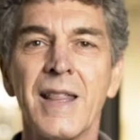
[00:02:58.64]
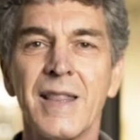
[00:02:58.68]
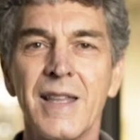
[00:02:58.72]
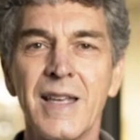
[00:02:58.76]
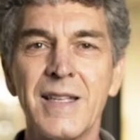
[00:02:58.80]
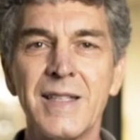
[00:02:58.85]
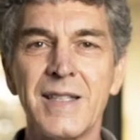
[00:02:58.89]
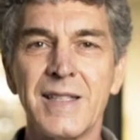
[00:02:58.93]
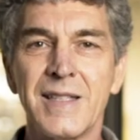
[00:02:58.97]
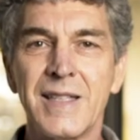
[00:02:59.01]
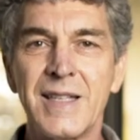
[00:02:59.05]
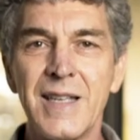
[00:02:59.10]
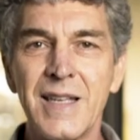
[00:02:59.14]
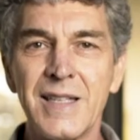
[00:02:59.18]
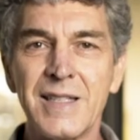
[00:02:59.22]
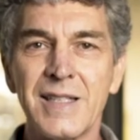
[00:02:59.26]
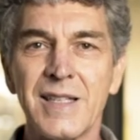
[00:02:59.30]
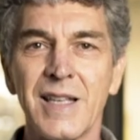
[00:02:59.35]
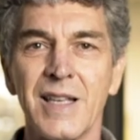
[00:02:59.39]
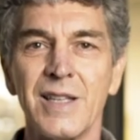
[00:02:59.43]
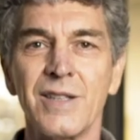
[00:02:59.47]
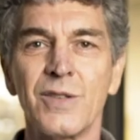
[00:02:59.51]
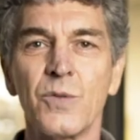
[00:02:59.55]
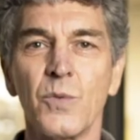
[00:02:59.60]
This
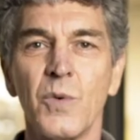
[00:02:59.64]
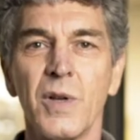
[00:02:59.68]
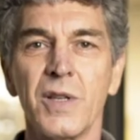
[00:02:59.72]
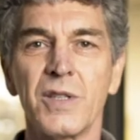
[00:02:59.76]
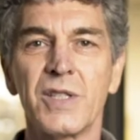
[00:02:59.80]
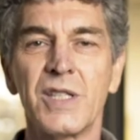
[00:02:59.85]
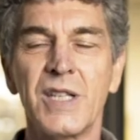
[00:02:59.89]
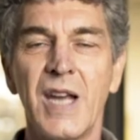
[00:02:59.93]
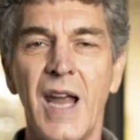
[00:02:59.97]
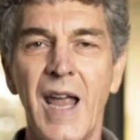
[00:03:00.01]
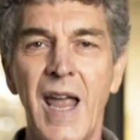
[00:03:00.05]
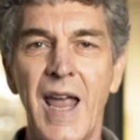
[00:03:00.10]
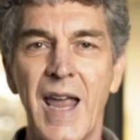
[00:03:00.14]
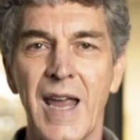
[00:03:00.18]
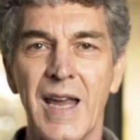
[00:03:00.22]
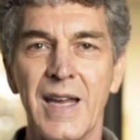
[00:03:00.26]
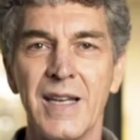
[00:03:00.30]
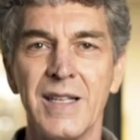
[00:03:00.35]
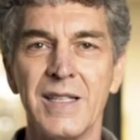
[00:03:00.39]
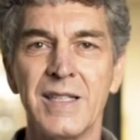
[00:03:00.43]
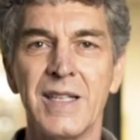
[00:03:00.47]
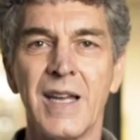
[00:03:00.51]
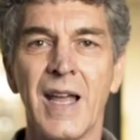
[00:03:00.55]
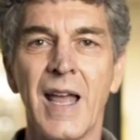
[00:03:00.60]
distance will
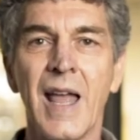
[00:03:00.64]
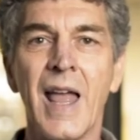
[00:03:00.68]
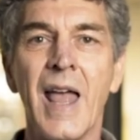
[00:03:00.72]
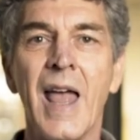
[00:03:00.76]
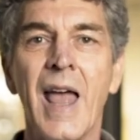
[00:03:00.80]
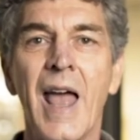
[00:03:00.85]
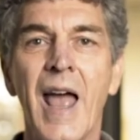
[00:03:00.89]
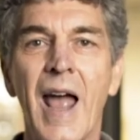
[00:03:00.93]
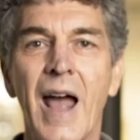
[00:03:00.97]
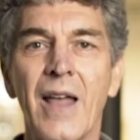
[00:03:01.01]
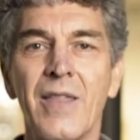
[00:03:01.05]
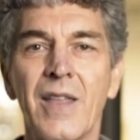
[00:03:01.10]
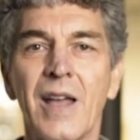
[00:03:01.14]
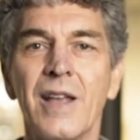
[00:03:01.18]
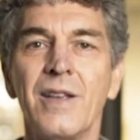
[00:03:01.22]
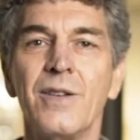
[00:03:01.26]
change, and they